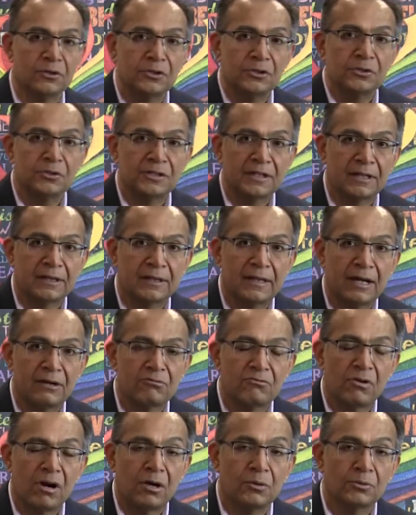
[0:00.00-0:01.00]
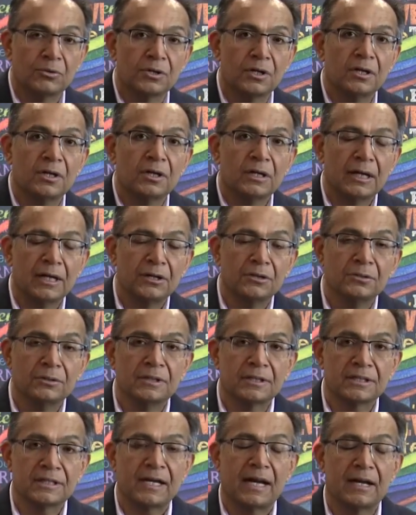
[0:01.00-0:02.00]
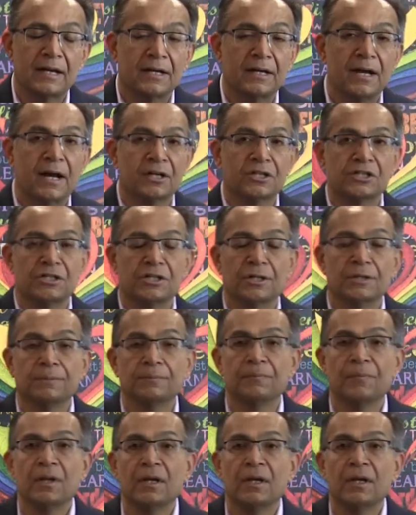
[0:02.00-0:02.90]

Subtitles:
using that route and do the standard deduction.